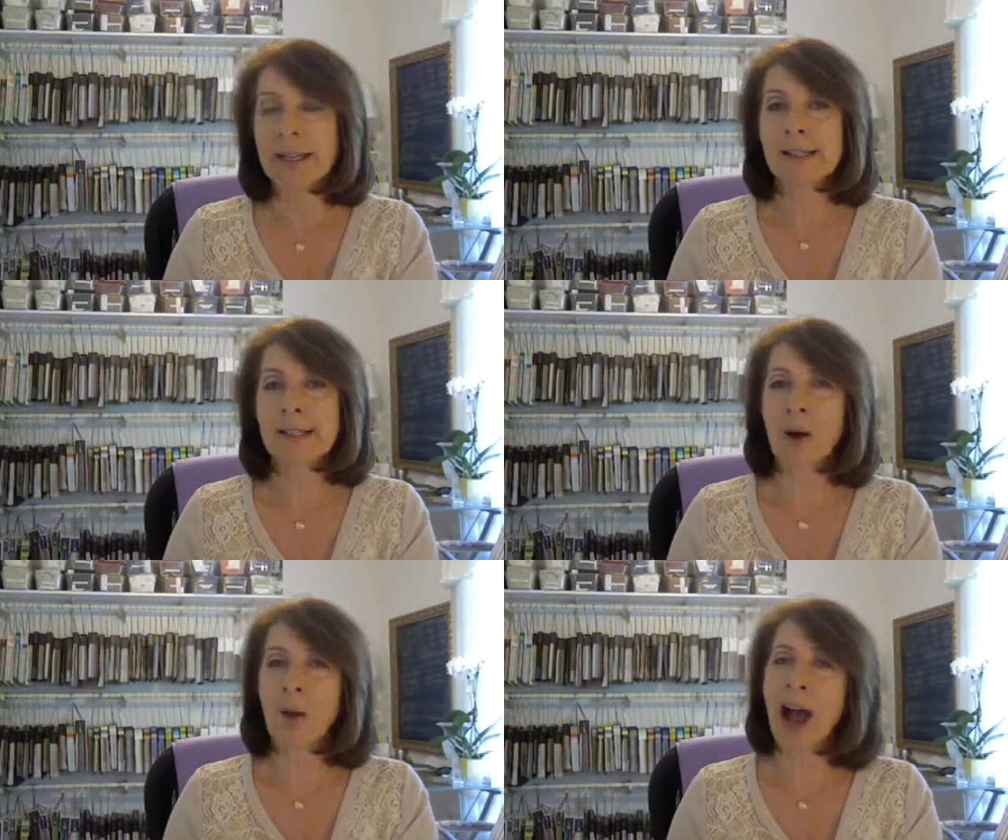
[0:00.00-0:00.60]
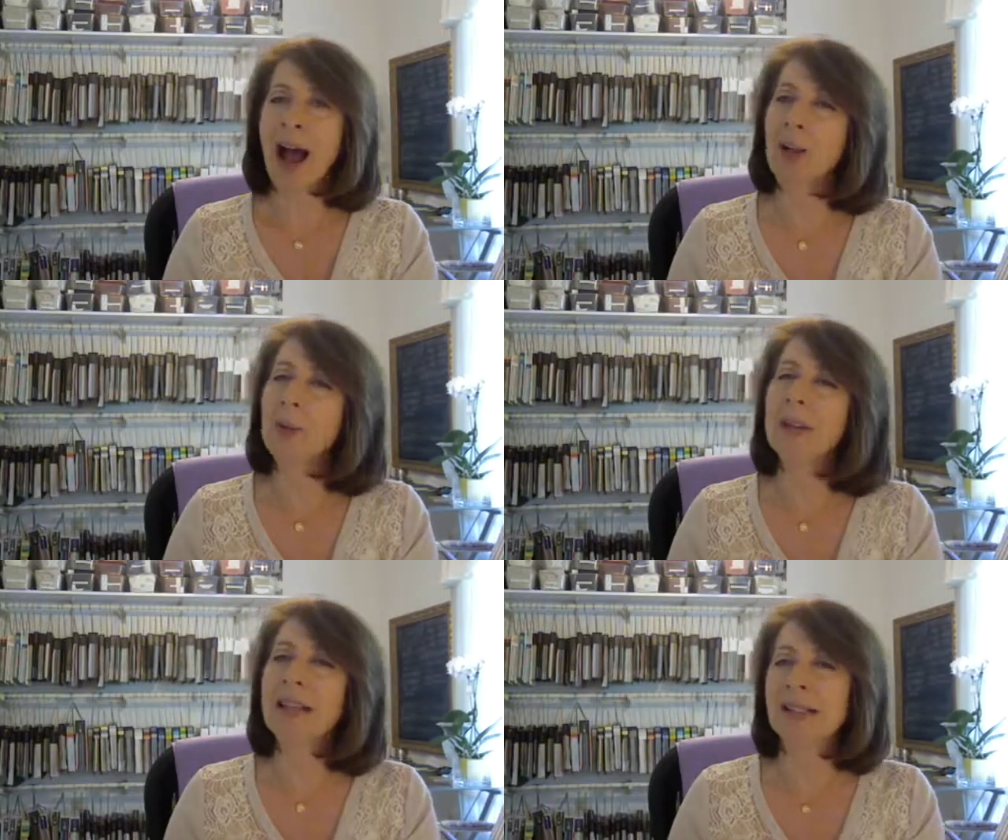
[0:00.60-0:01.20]
So I
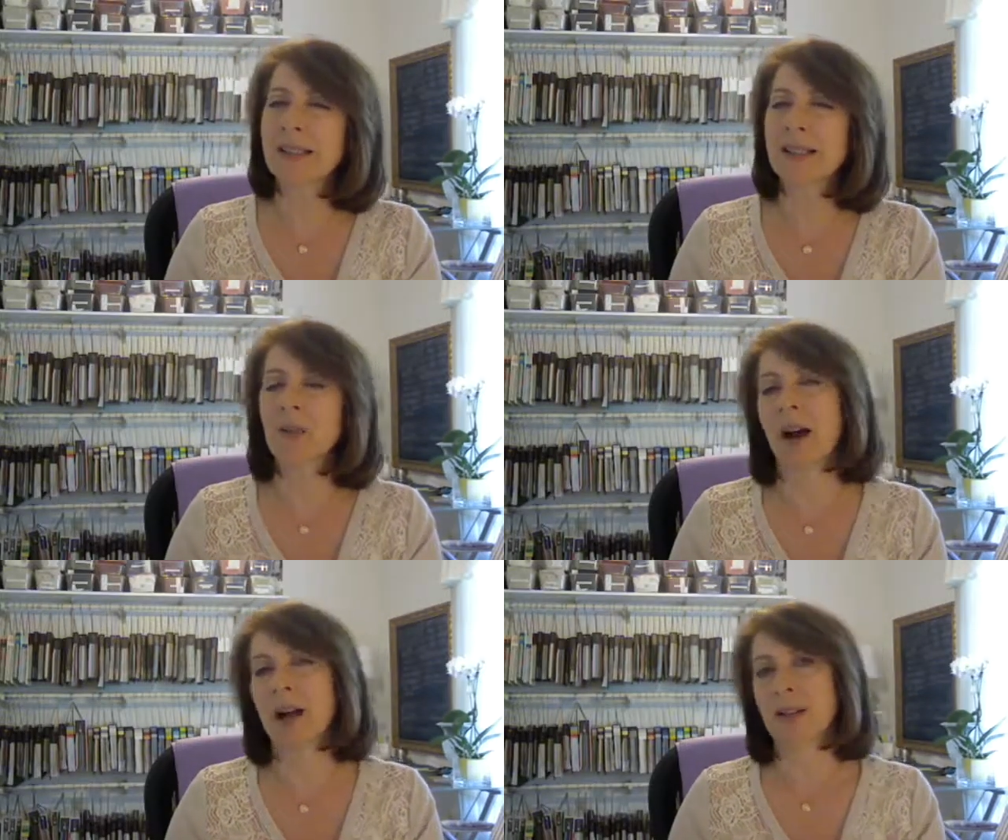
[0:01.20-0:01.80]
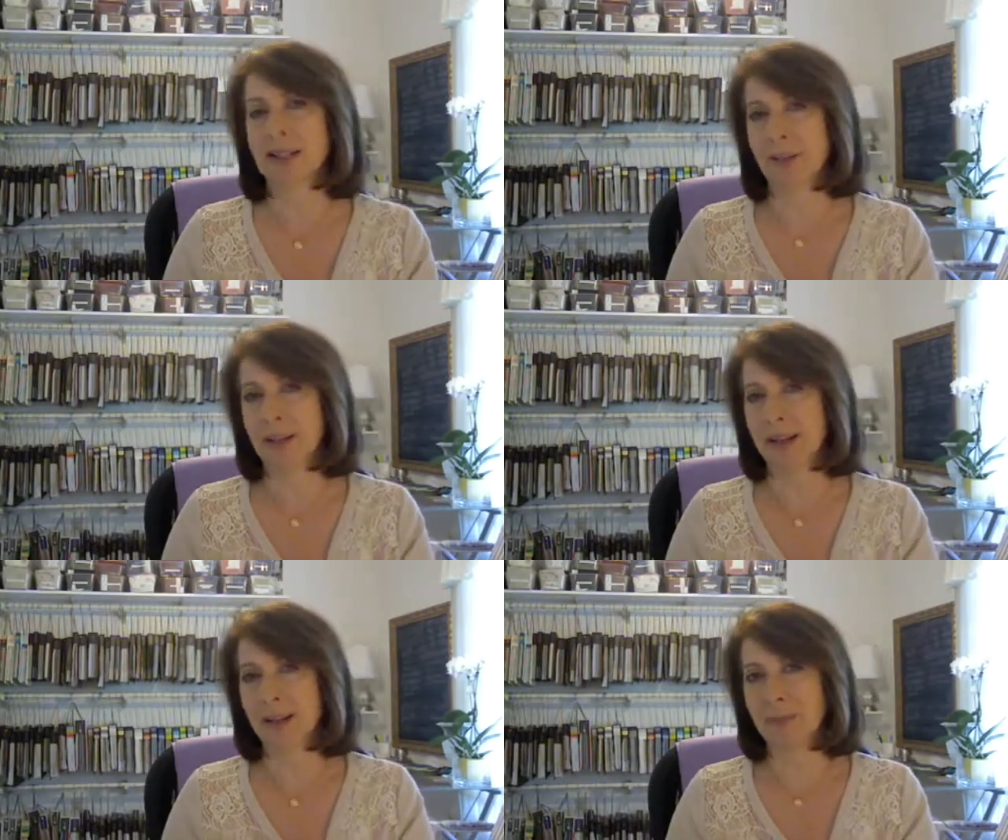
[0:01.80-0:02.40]
would like to see you hire
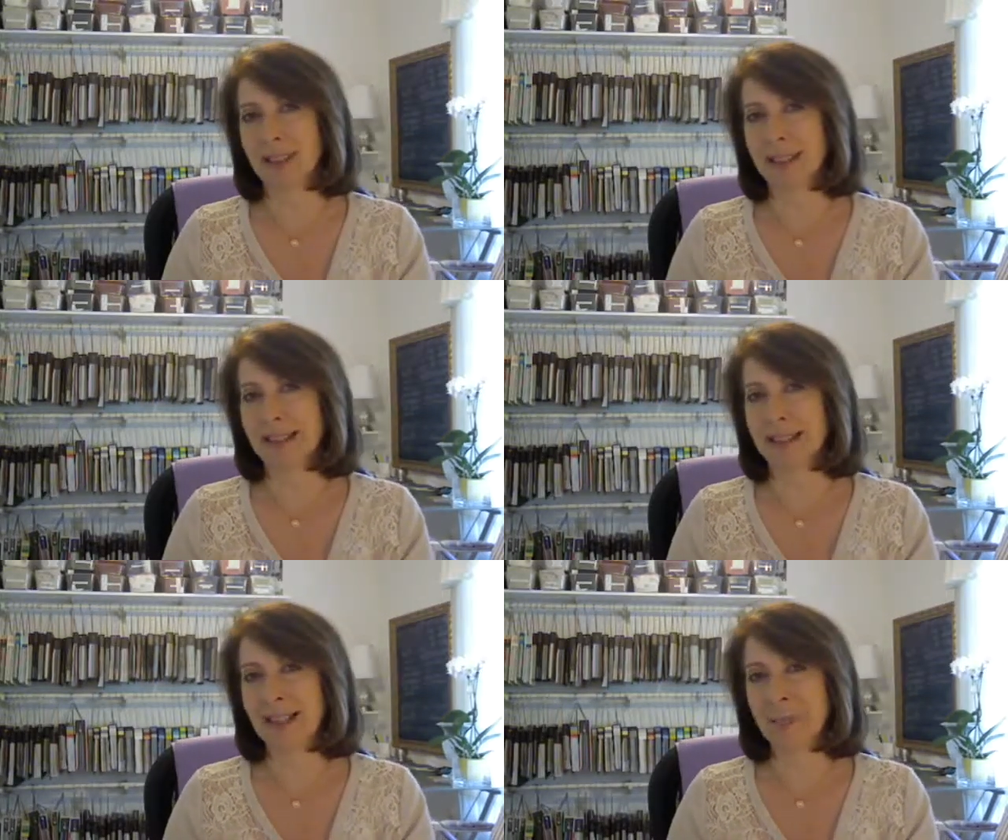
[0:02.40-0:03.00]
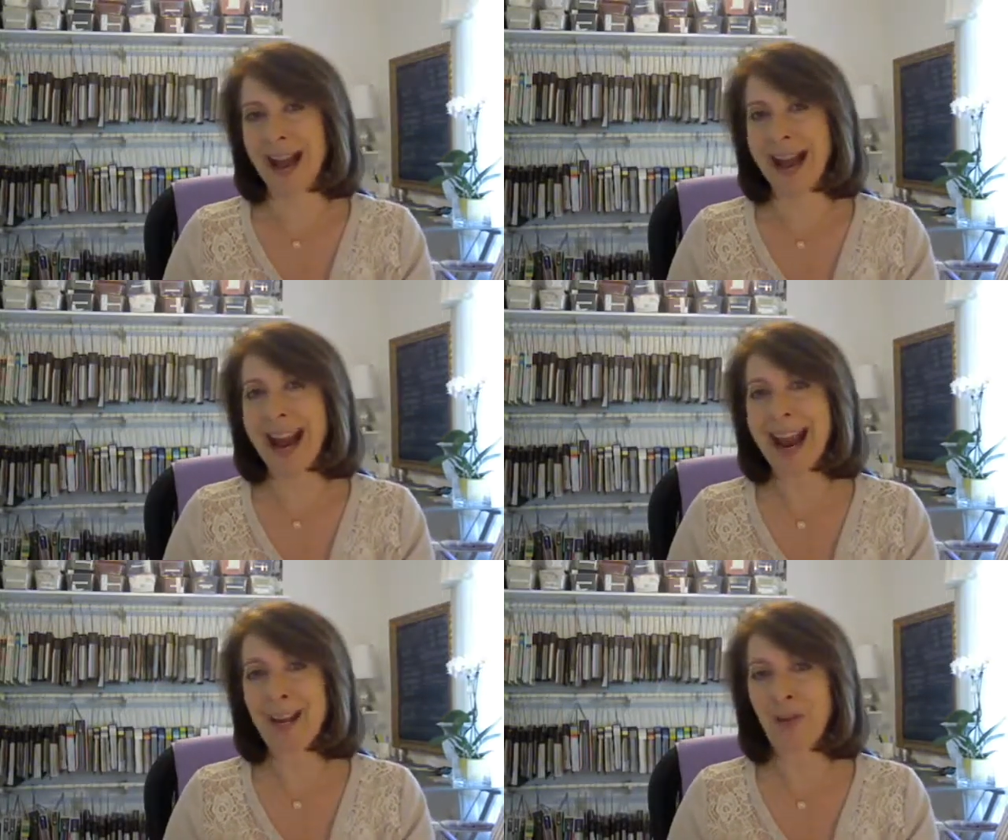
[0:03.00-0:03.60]
somebody, Emily. I
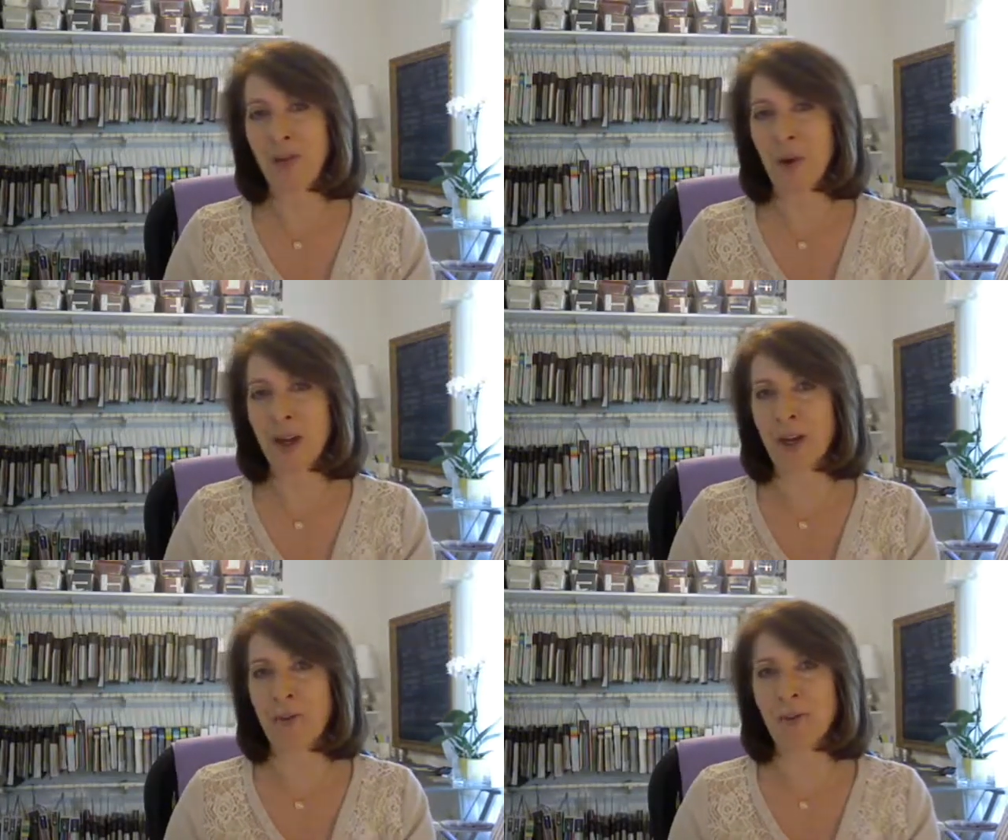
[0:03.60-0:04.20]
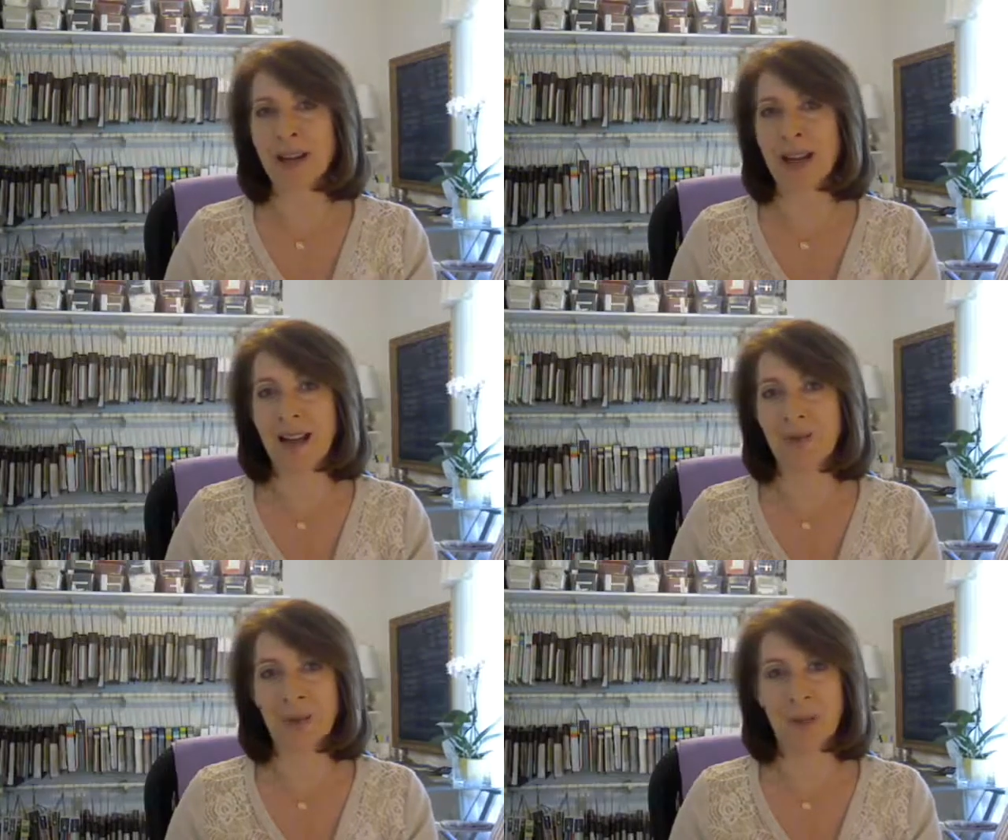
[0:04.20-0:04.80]
hate throwing good money
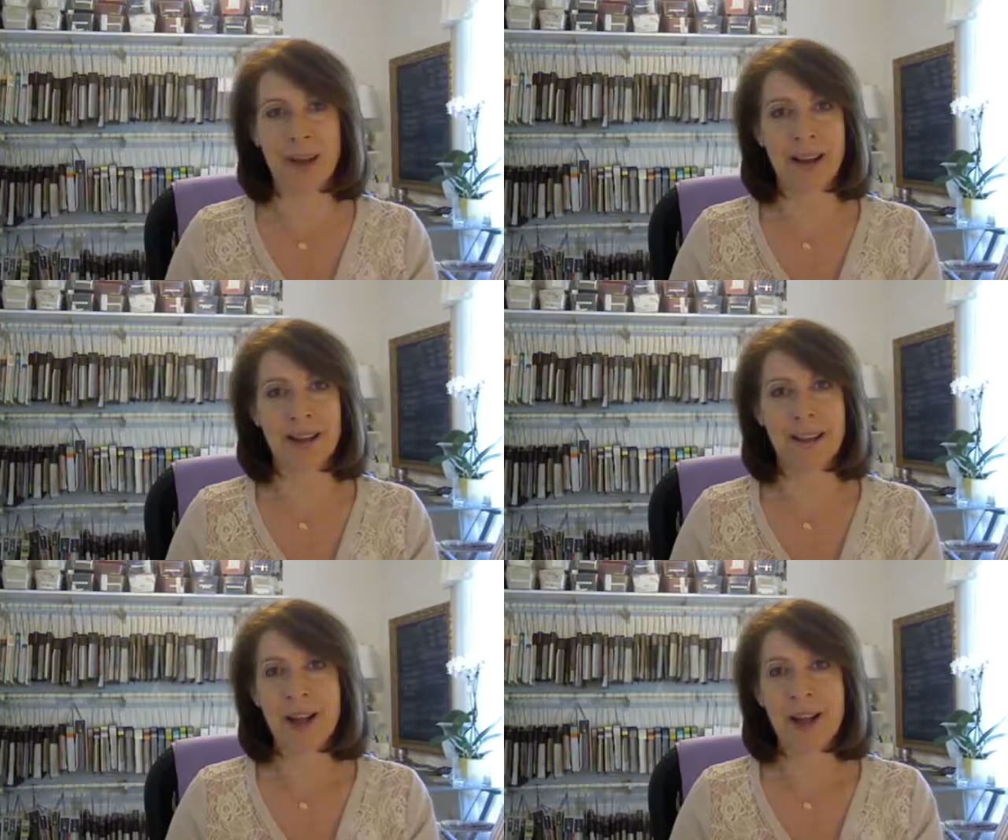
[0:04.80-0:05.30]
after bad.